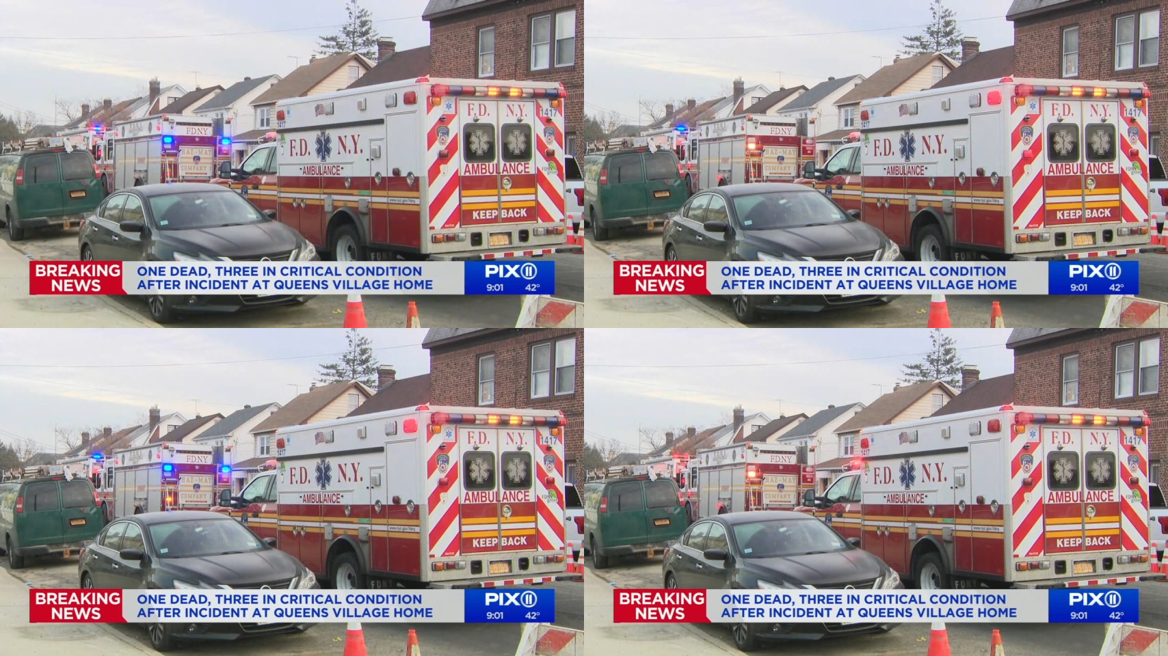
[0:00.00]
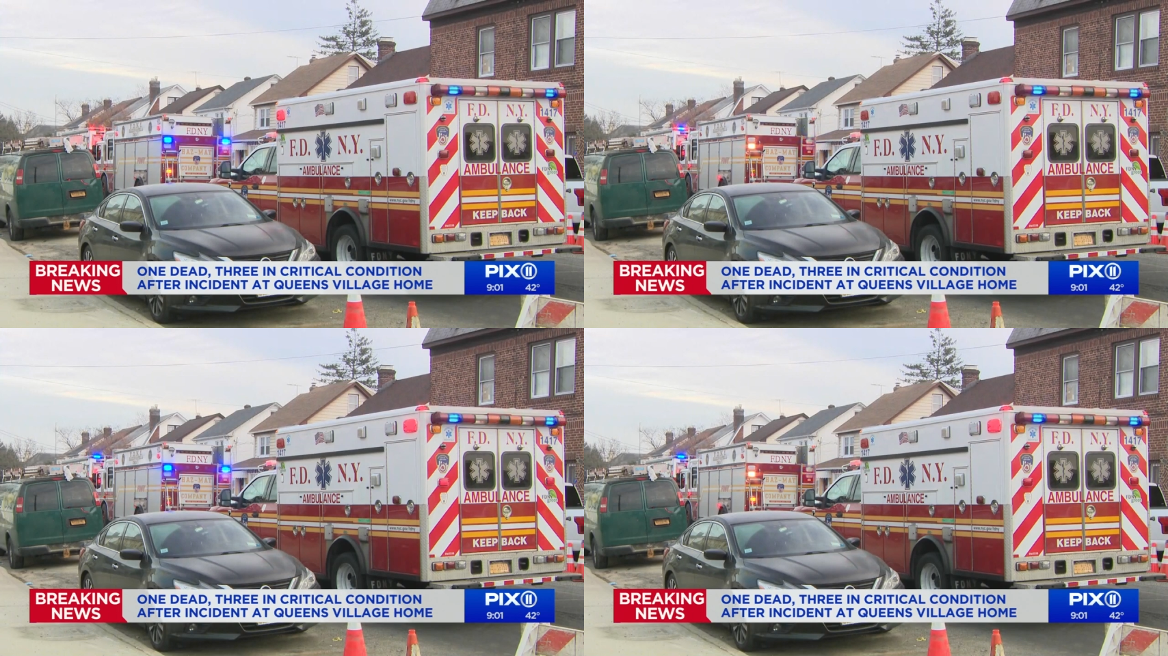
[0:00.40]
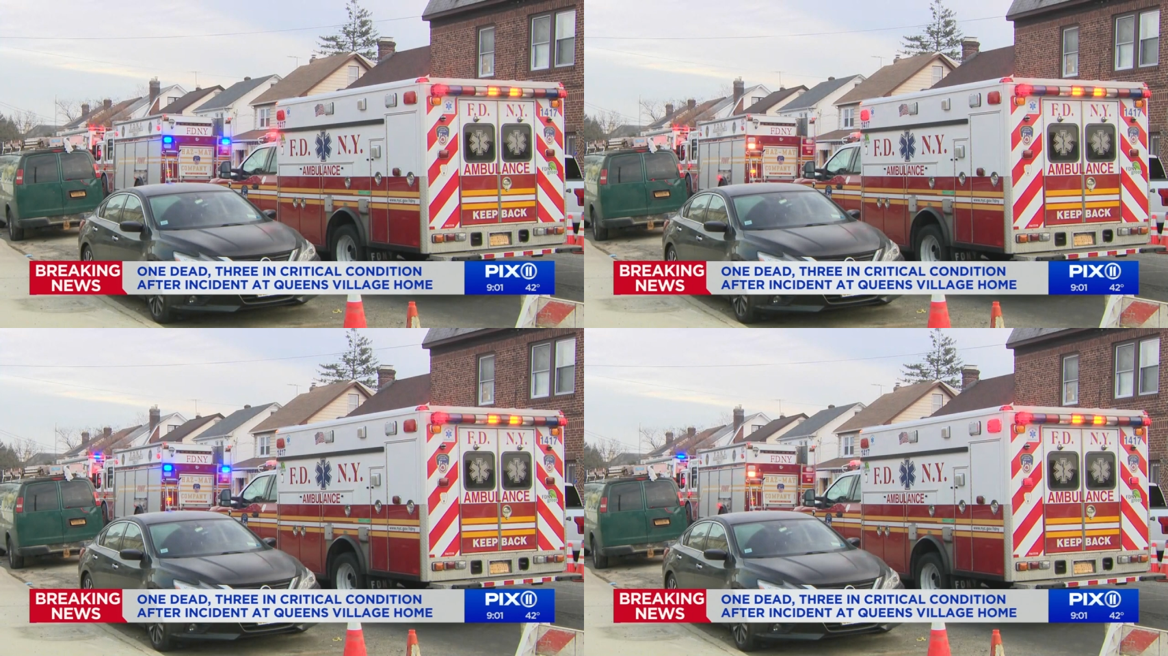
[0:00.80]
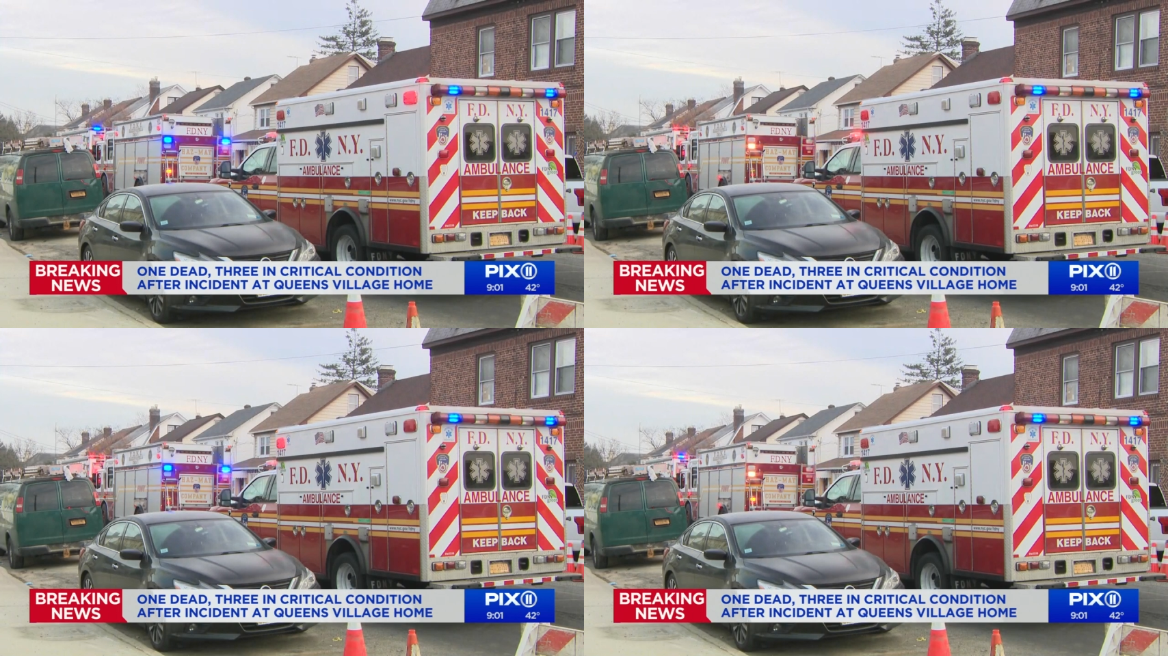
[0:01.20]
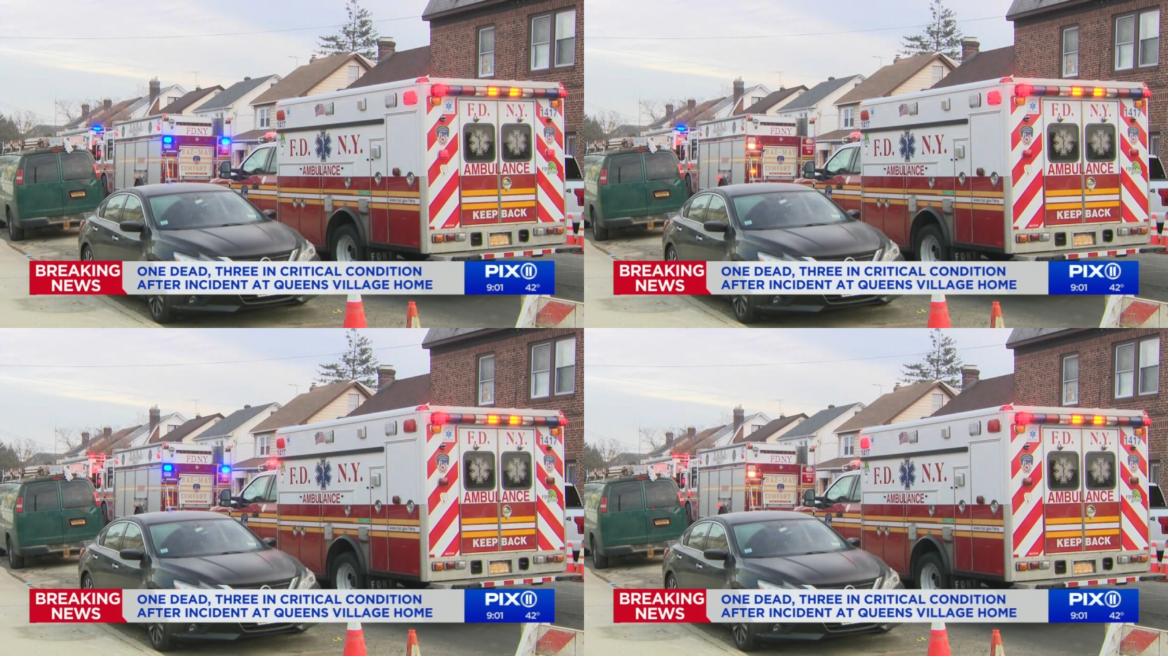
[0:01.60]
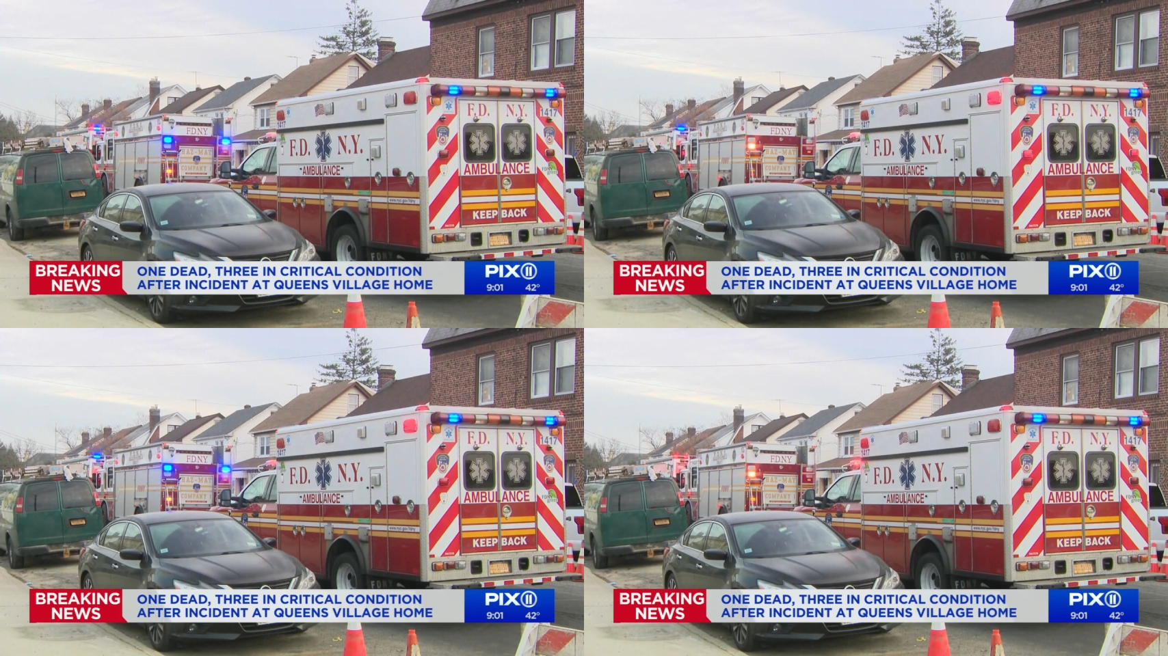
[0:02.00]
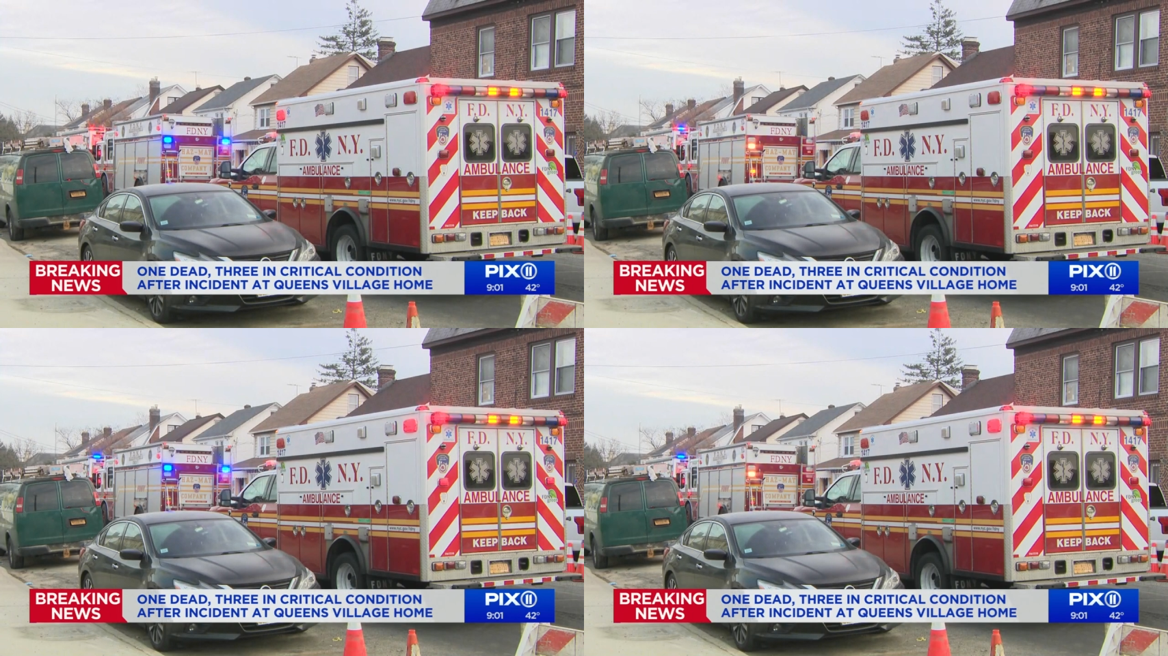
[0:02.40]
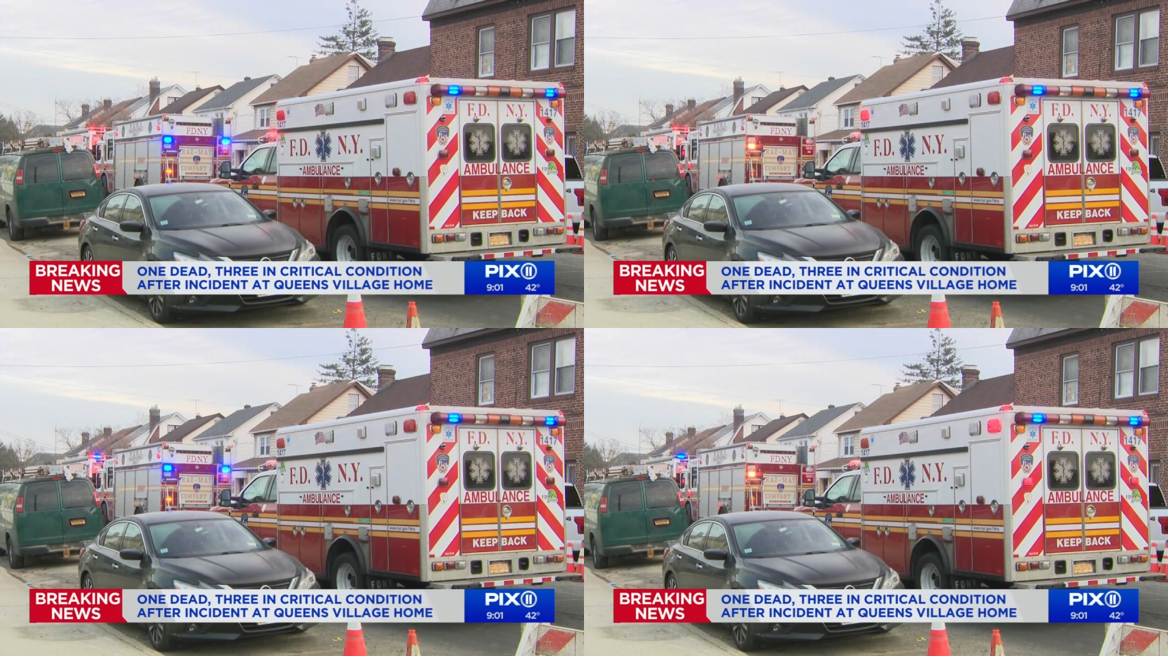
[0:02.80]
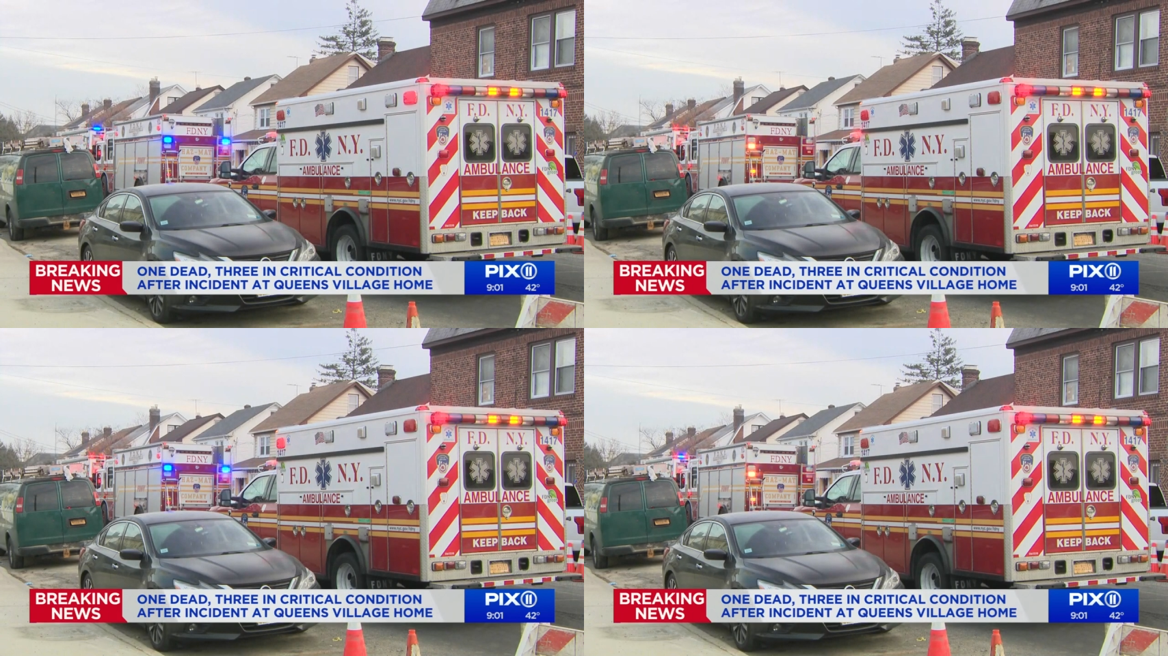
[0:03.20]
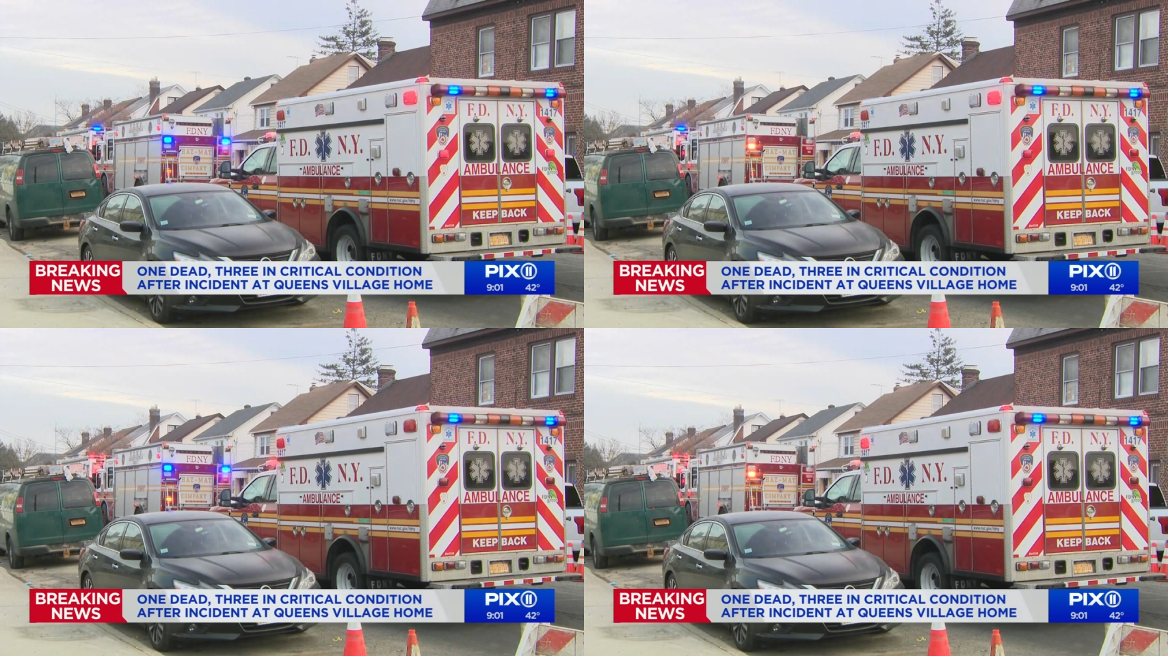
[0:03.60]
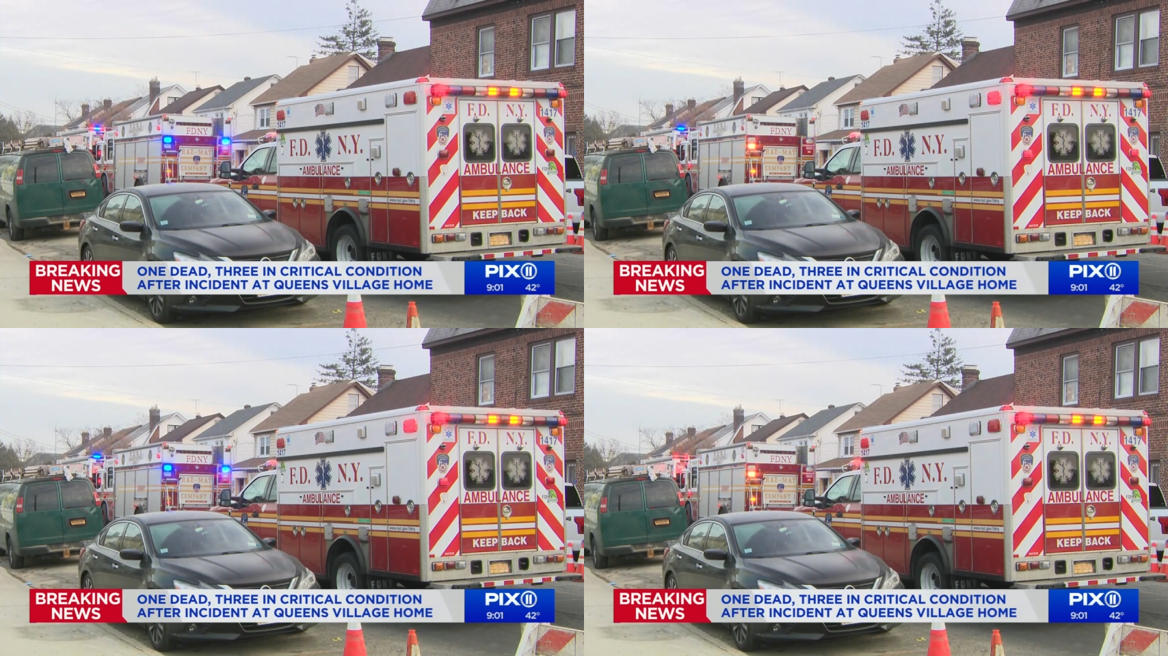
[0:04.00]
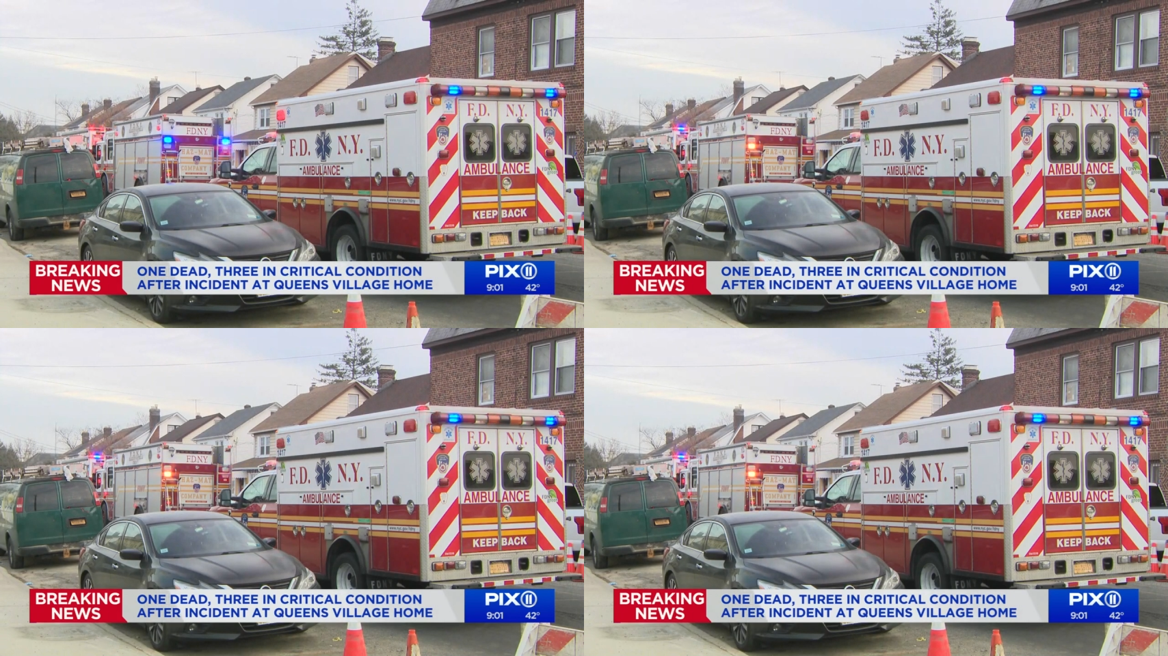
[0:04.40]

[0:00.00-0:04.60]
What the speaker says: Nobody's mouth can be seen.